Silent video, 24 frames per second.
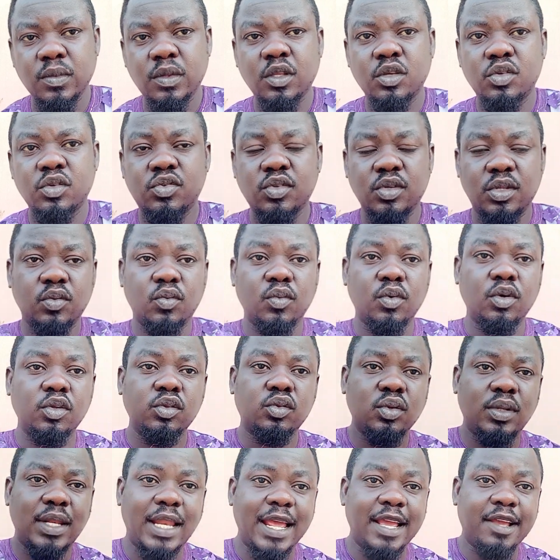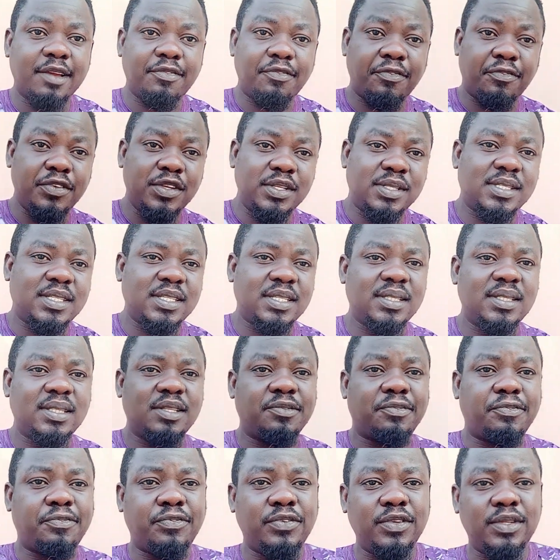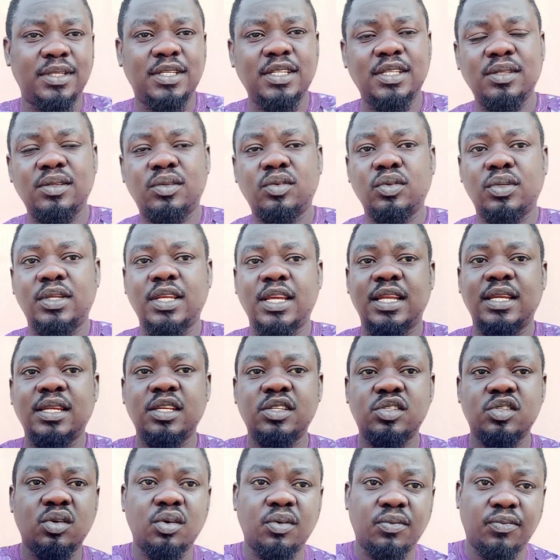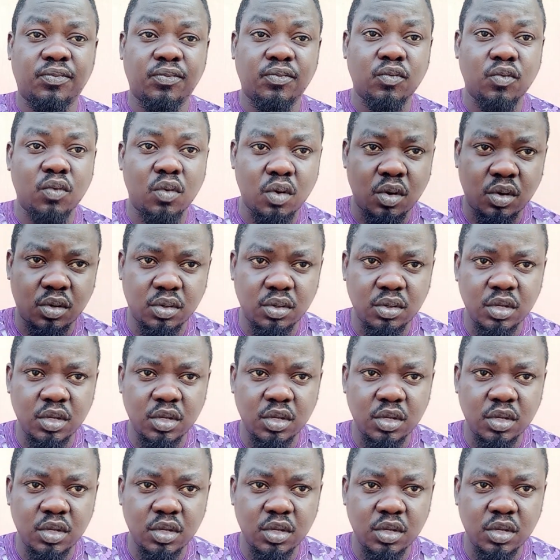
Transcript: So they want to like fit in the feeding to their nature of work.